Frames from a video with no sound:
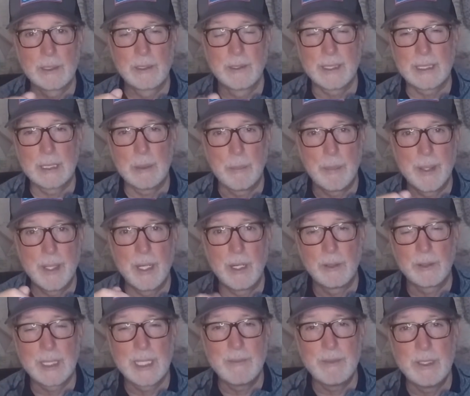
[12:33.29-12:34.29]
Click the
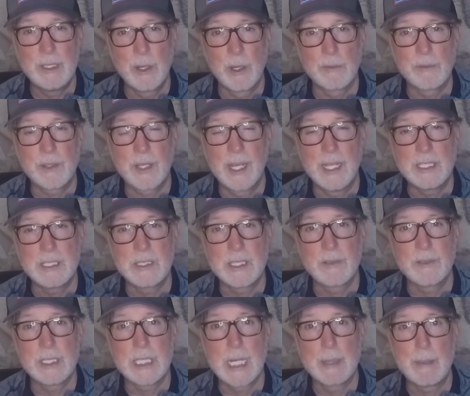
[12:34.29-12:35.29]
bell. It'll give you notifications
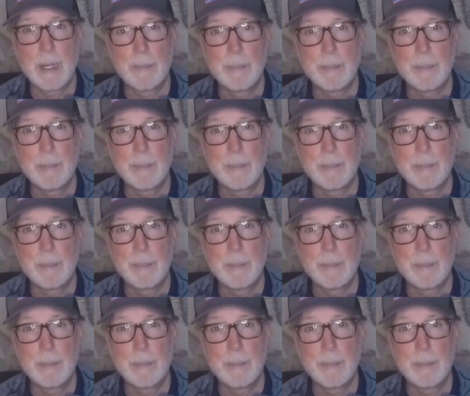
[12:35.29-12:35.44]
every time